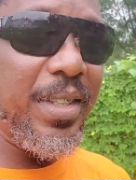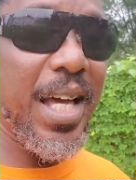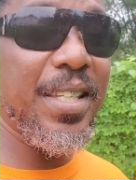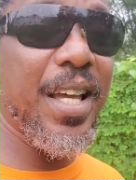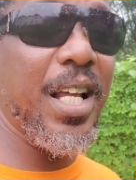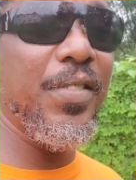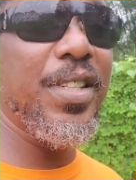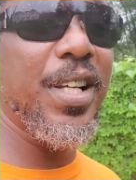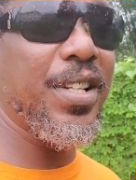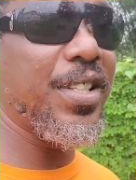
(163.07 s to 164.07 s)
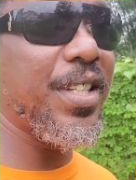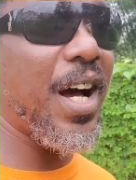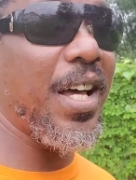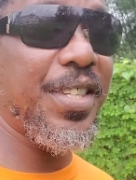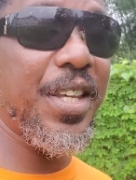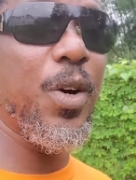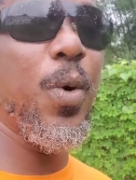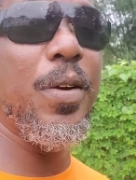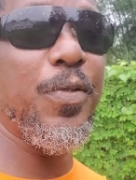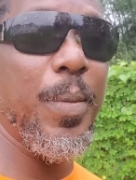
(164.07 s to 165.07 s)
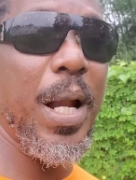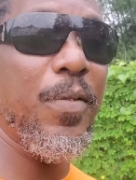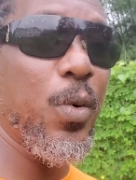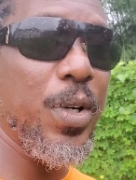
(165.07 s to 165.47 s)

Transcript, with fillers: That's the kind of intelligence that I stay away from and I've